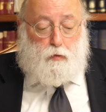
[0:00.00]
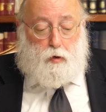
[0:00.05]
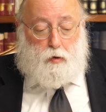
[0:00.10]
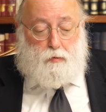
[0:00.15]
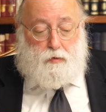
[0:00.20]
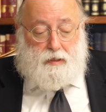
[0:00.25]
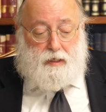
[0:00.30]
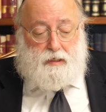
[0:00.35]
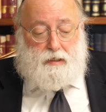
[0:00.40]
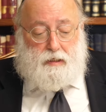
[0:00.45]
we
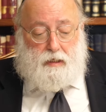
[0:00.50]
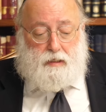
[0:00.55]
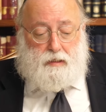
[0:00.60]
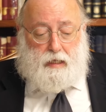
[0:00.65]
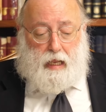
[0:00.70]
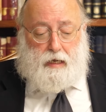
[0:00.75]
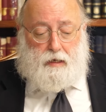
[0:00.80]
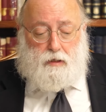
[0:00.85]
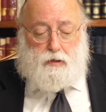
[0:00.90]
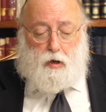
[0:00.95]
will listen is
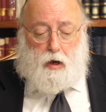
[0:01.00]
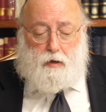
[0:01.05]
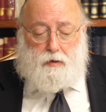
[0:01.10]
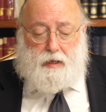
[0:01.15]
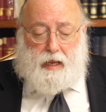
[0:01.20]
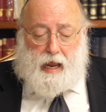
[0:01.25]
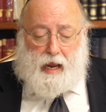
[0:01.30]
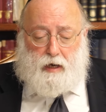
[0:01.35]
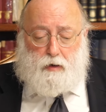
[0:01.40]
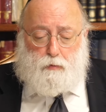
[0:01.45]
not
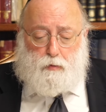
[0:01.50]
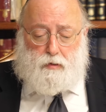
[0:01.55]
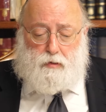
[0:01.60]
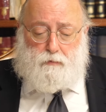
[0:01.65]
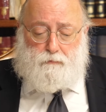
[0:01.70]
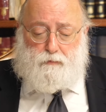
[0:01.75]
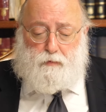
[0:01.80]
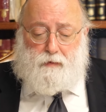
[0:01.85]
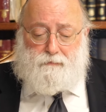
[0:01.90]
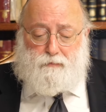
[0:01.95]
entirely accurate
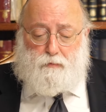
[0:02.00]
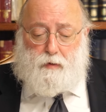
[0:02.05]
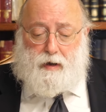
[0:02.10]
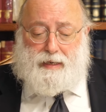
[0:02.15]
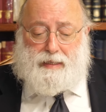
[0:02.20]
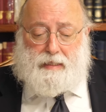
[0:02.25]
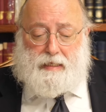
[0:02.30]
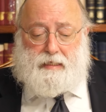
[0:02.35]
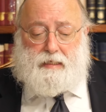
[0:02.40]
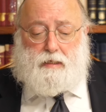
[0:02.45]
if we have
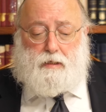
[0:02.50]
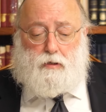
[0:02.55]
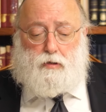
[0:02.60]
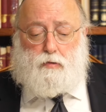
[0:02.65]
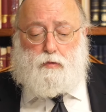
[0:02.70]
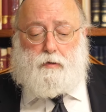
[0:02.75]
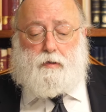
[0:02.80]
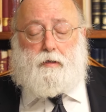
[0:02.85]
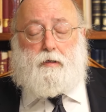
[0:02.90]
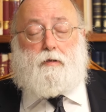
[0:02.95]
already listened
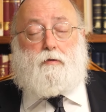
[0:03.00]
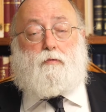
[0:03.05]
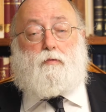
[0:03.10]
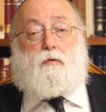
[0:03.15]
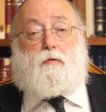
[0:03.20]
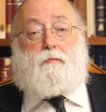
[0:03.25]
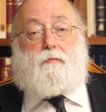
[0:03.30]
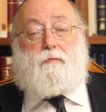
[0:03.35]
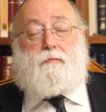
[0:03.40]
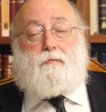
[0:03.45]
to it in the
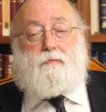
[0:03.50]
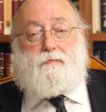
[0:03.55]
womb.